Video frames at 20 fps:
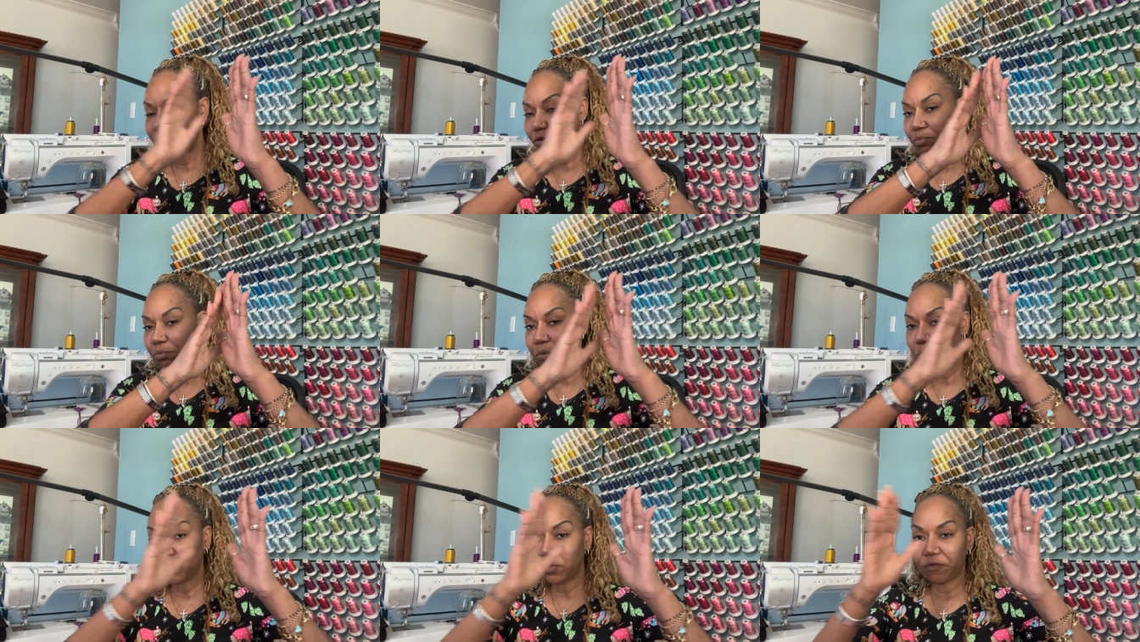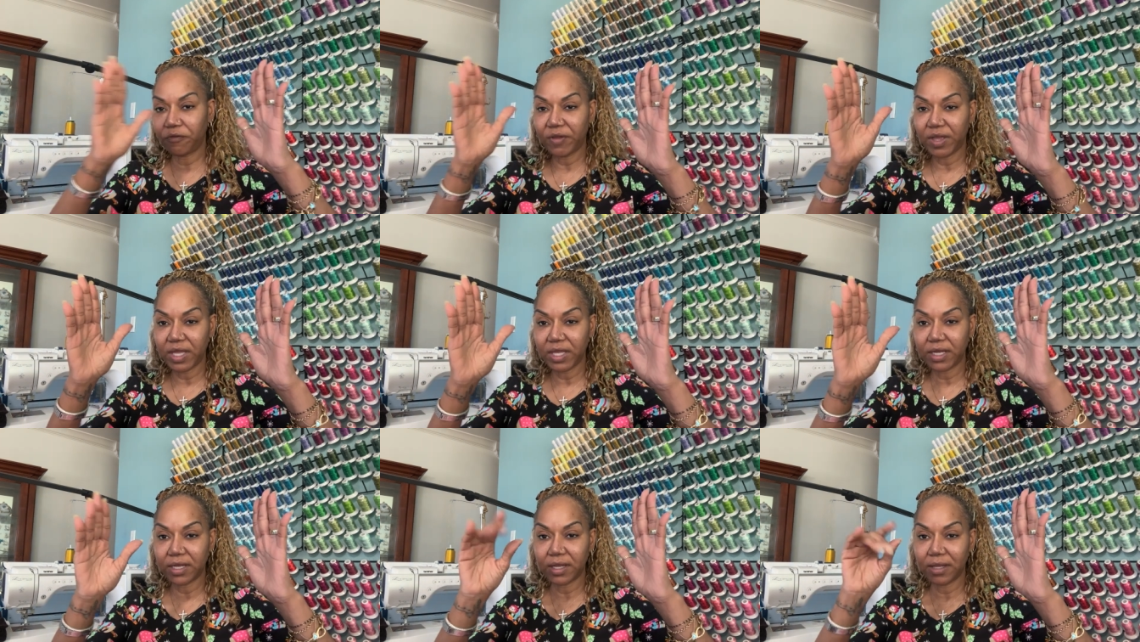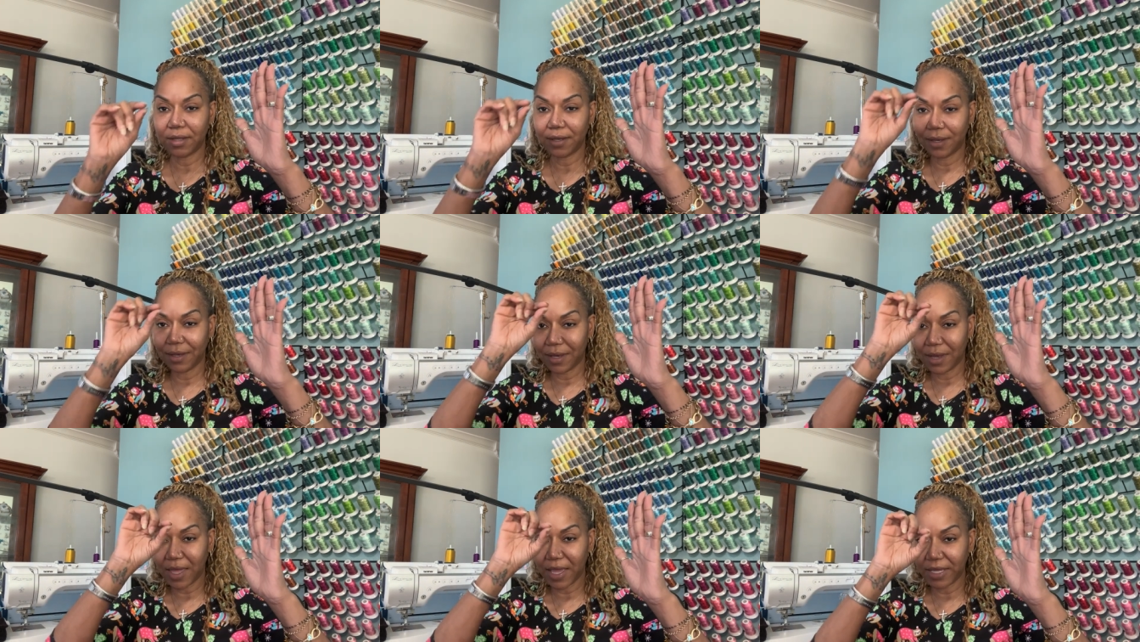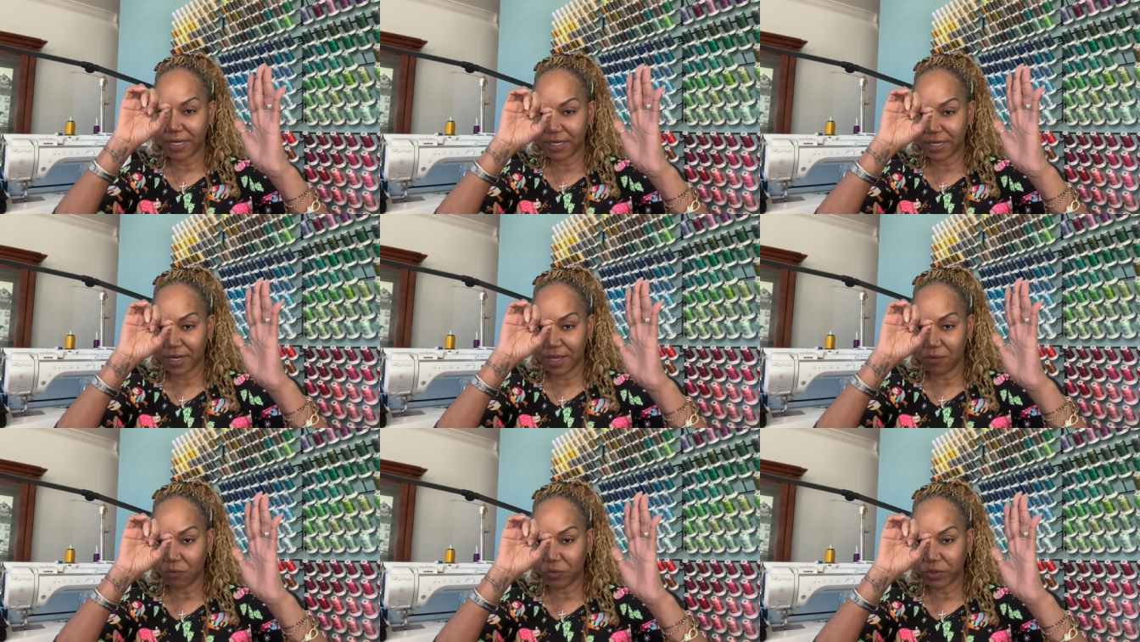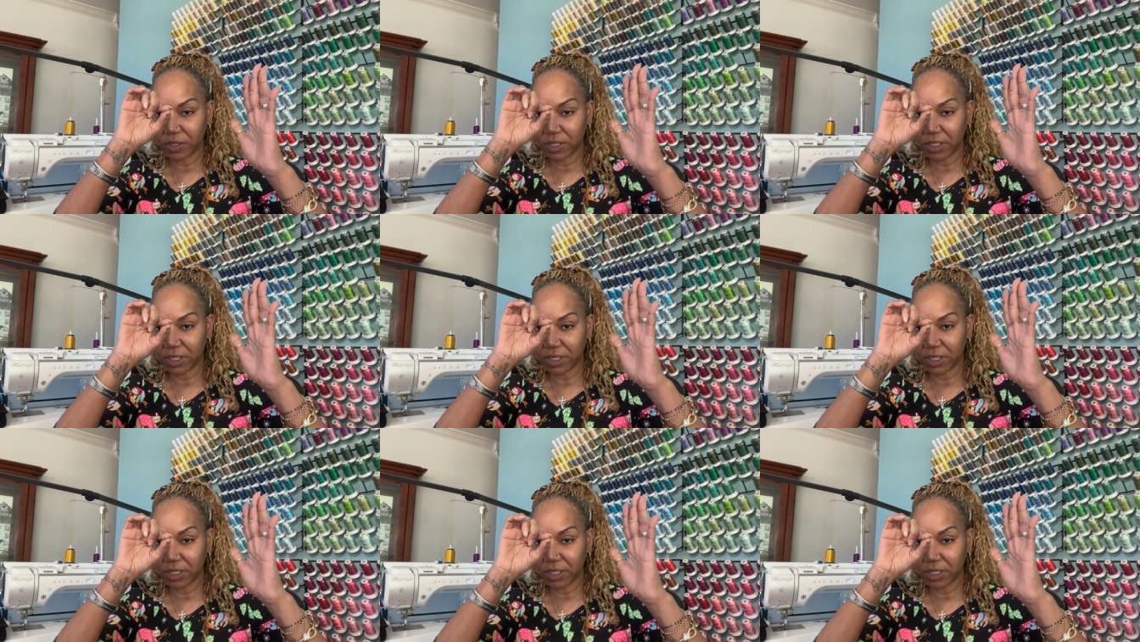You move it, line it up with the